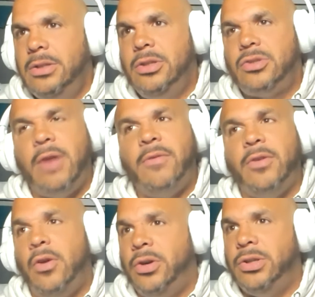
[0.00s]
Trevor
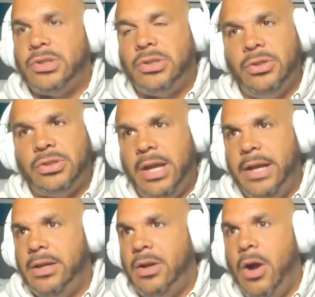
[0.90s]
Lawrence looks
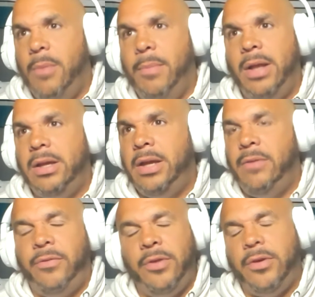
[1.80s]
like Carmela and
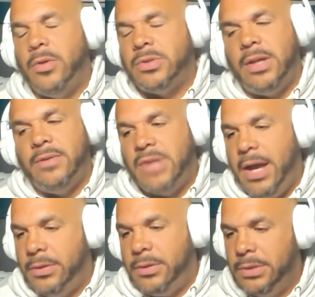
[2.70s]
Furio's love
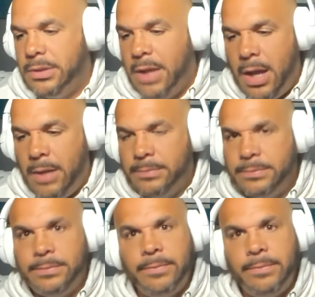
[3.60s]
child. I'm